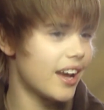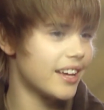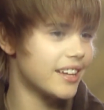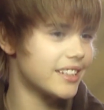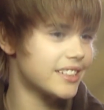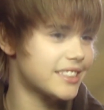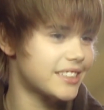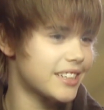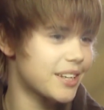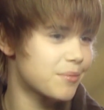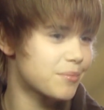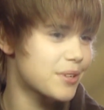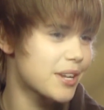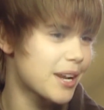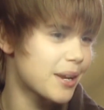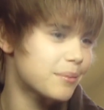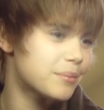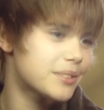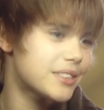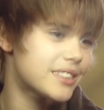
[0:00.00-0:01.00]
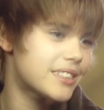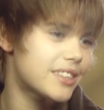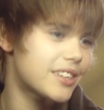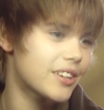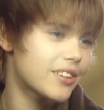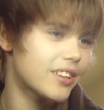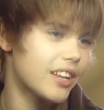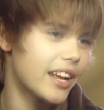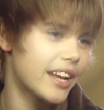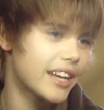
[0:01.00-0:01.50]
Sometimes
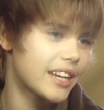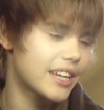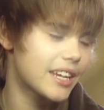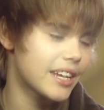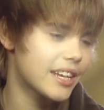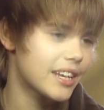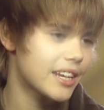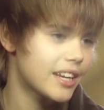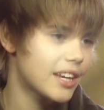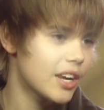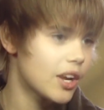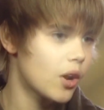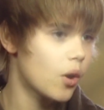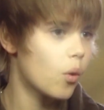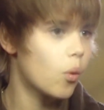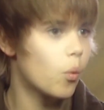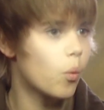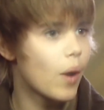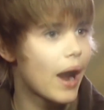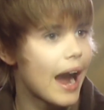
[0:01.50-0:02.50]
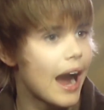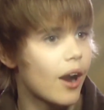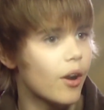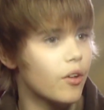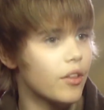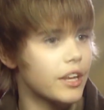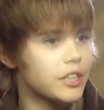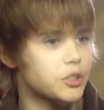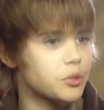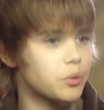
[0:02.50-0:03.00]
they're like,
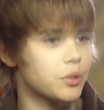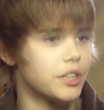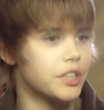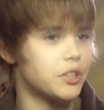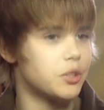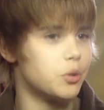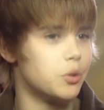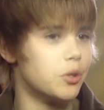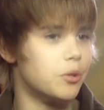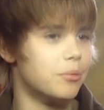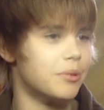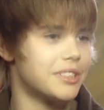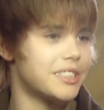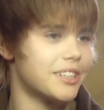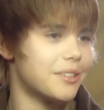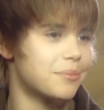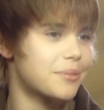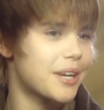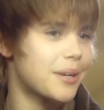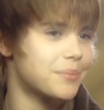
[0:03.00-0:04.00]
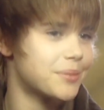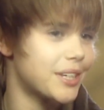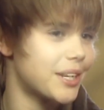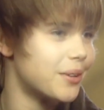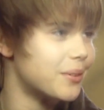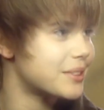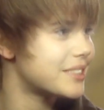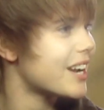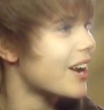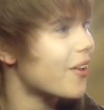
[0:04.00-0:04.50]
wow, that's really cool, but sometimes I
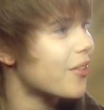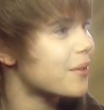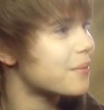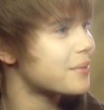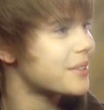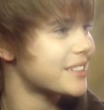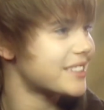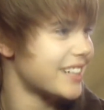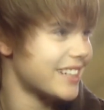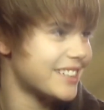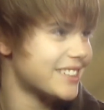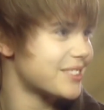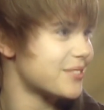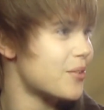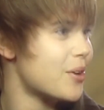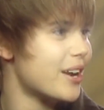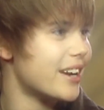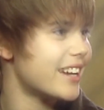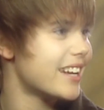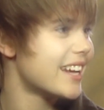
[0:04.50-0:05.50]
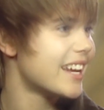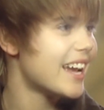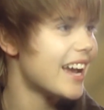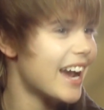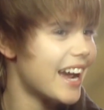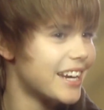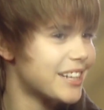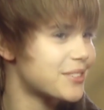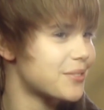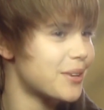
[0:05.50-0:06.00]
don't tell them because I just want
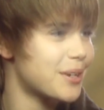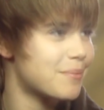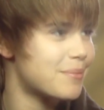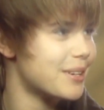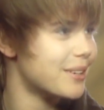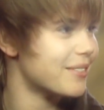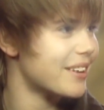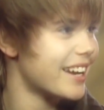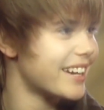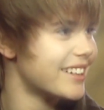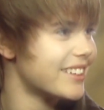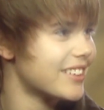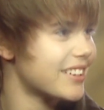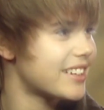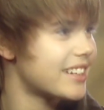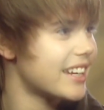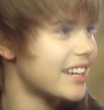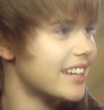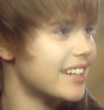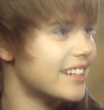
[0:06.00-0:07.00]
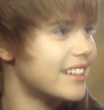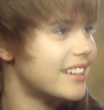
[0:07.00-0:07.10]
to be a regular kid.